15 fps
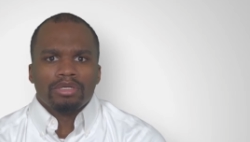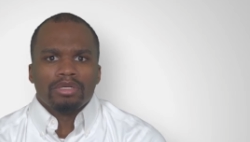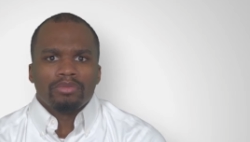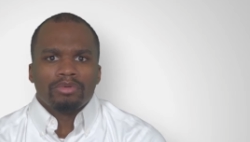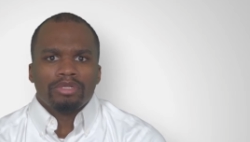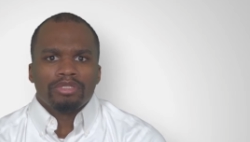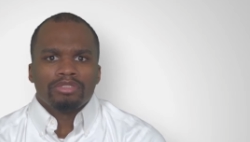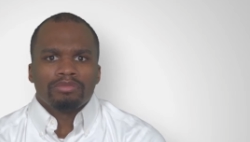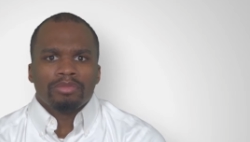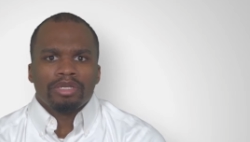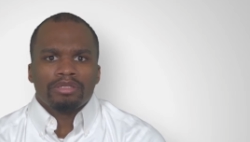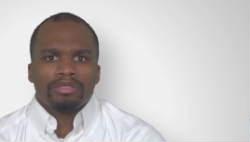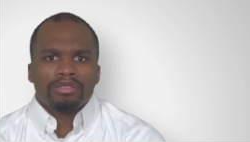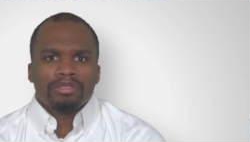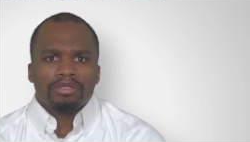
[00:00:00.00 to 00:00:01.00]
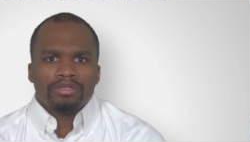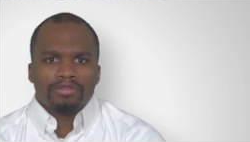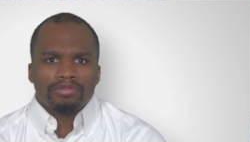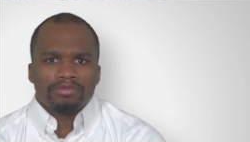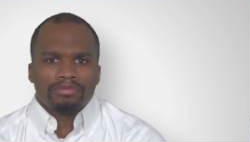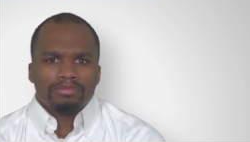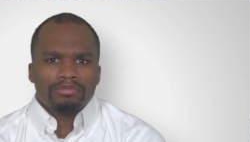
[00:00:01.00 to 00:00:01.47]
When did you make the
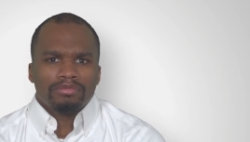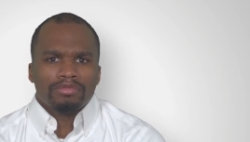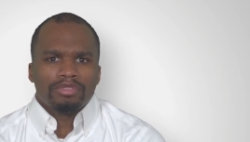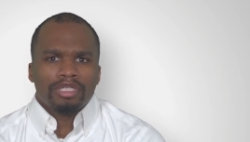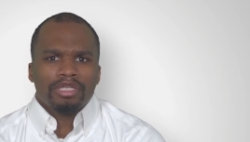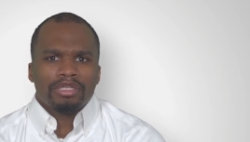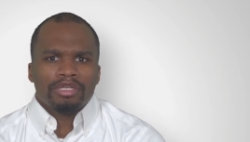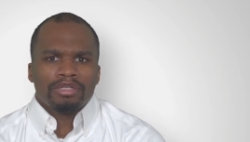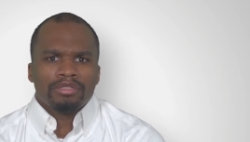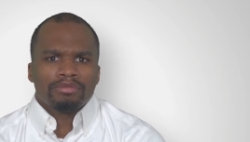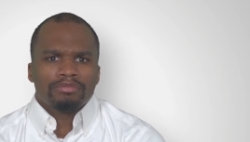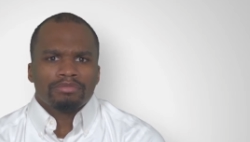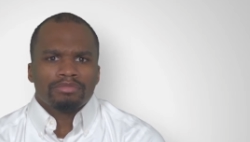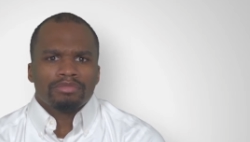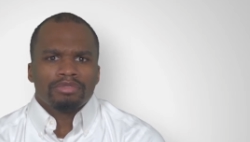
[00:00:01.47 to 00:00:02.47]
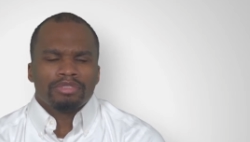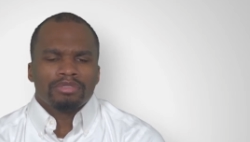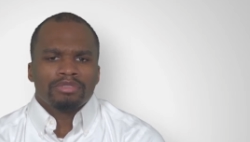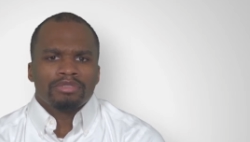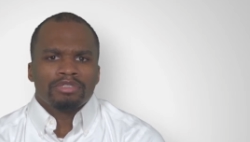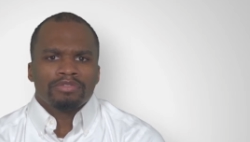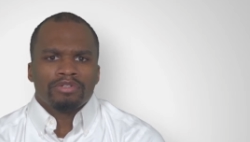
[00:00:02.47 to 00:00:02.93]
gift? TennCare,
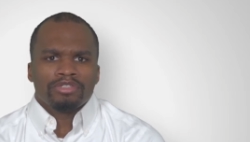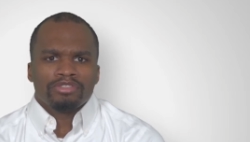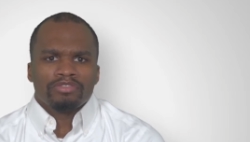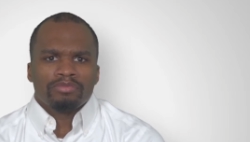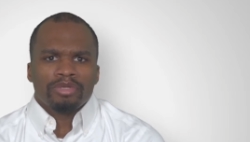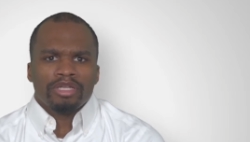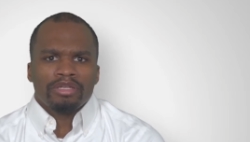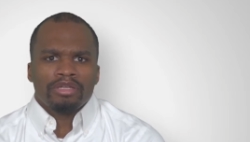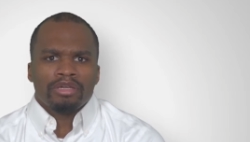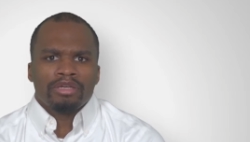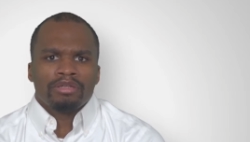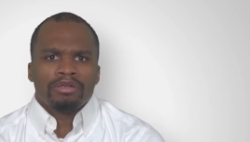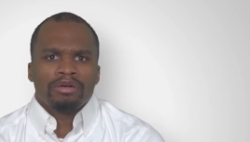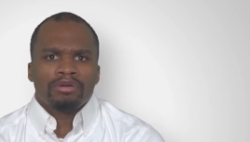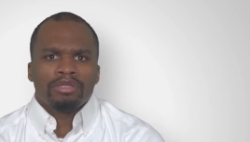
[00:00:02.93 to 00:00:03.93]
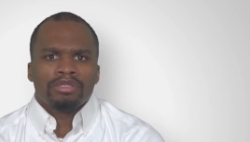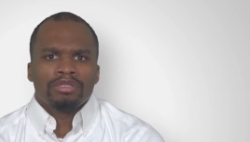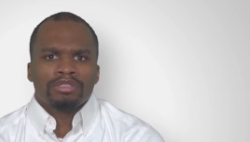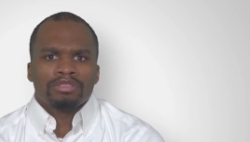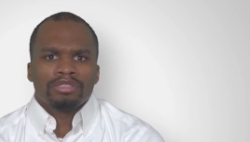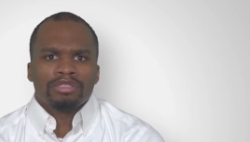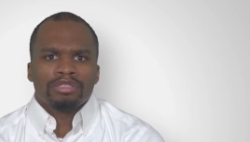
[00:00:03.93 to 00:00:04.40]
Tennessee's version of Medicaid, only
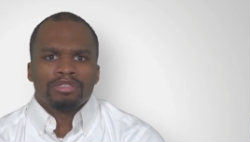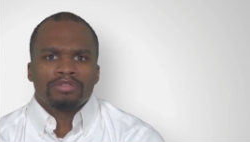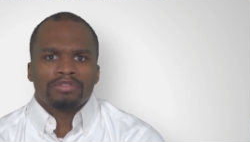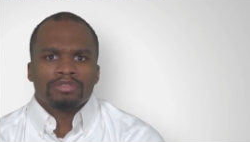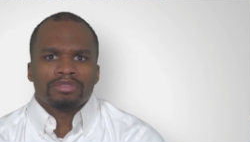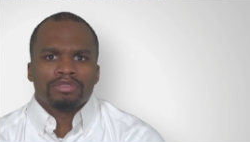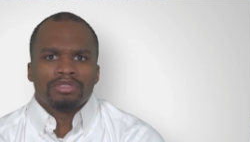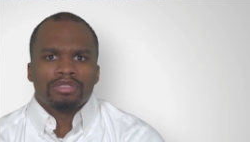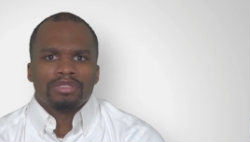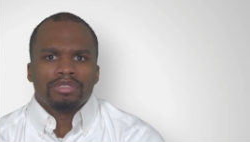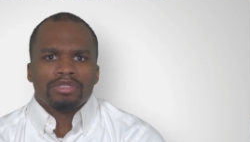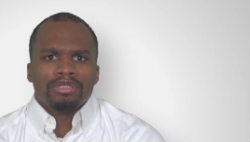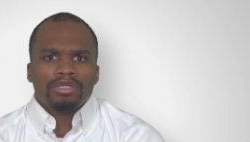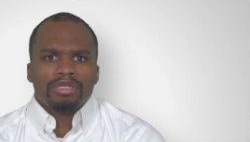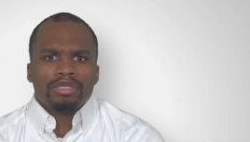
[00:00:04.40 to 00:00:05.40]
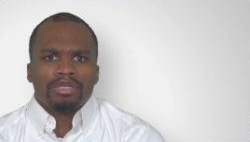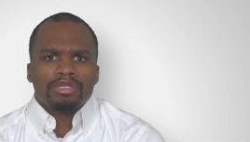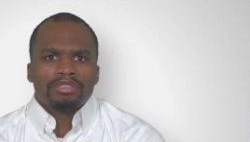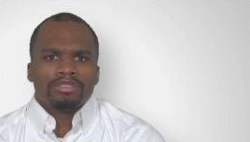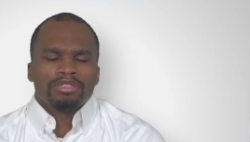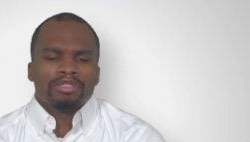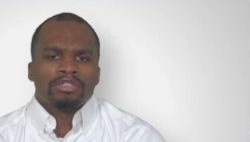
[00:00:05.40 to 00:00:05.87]
looks at gifts
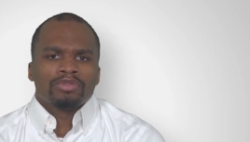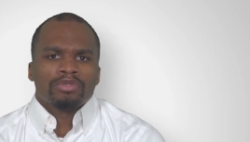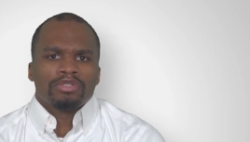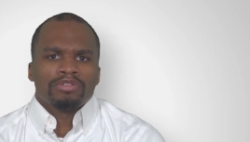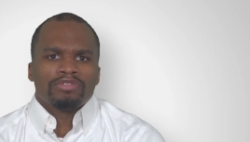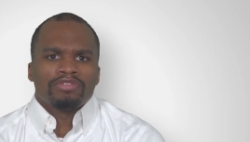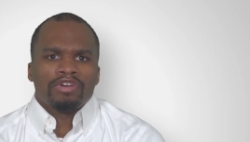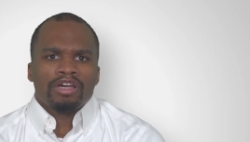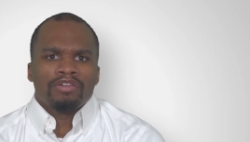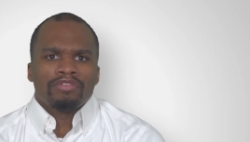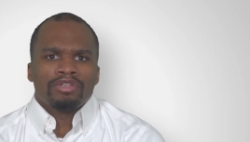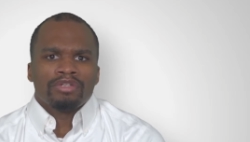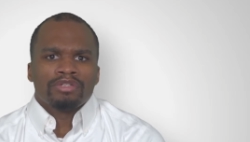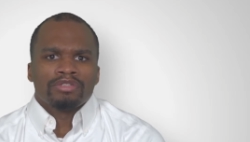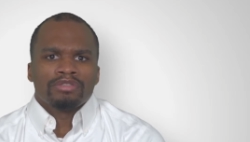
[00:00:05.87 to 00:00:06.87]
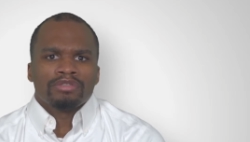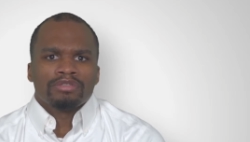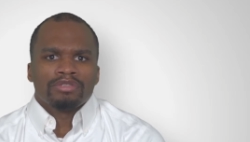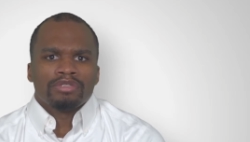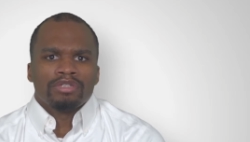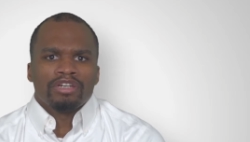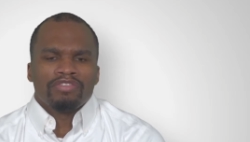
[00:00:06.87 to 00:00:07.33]
and sales within five years
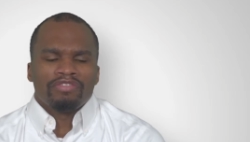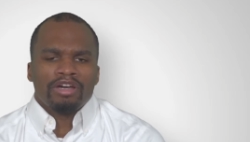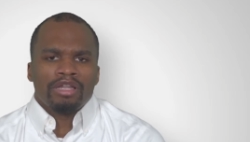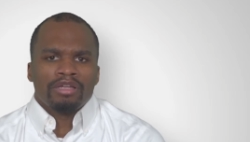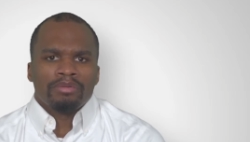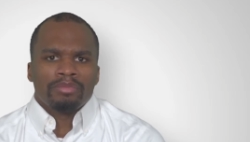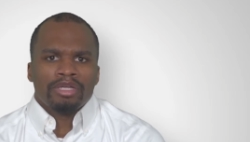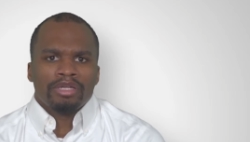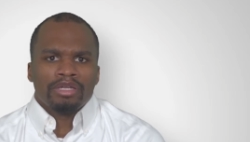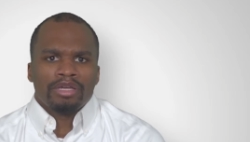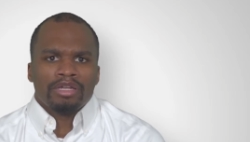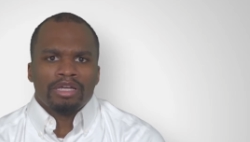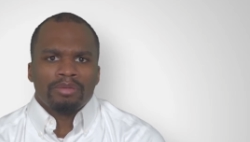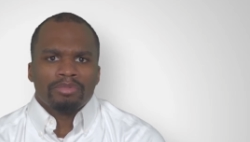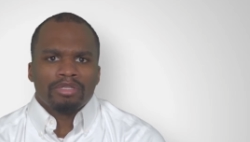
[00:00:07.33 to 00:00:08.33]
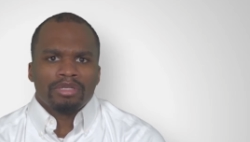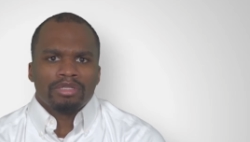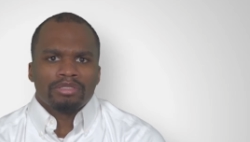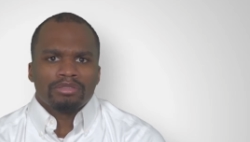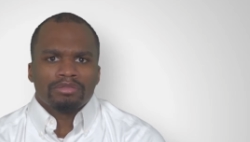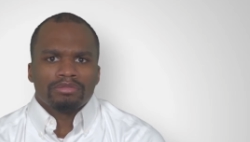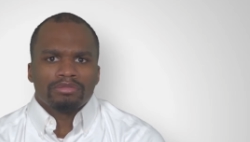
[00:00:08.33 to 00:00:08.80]
of filing a Medicaid
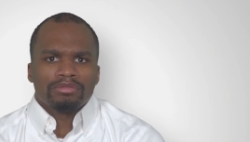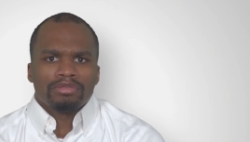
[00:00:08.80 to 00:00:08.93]
application.